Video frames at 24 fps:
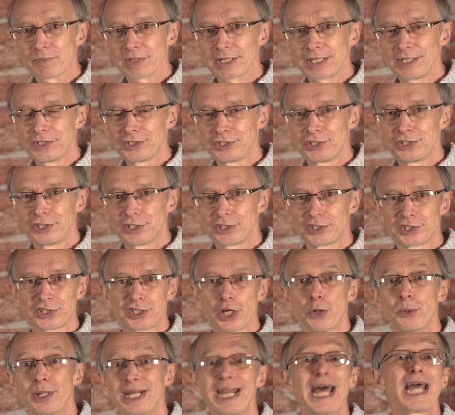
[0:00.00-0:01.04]
It's just
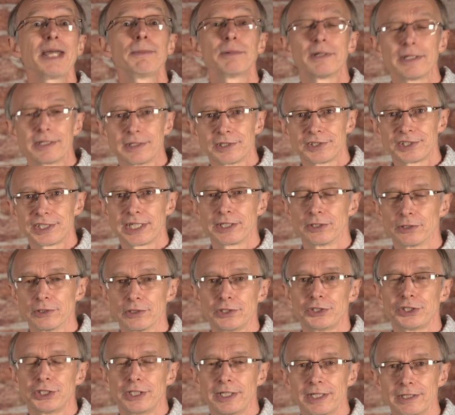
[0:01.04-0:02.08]
so enabling, the
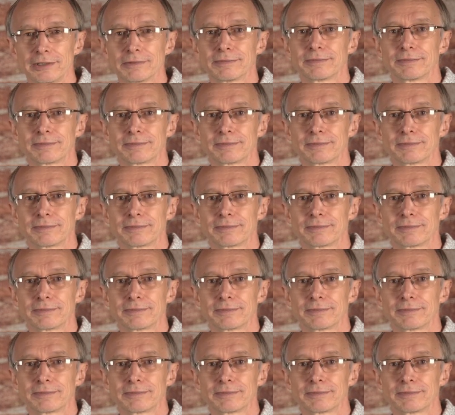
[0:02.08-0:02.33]
technology now.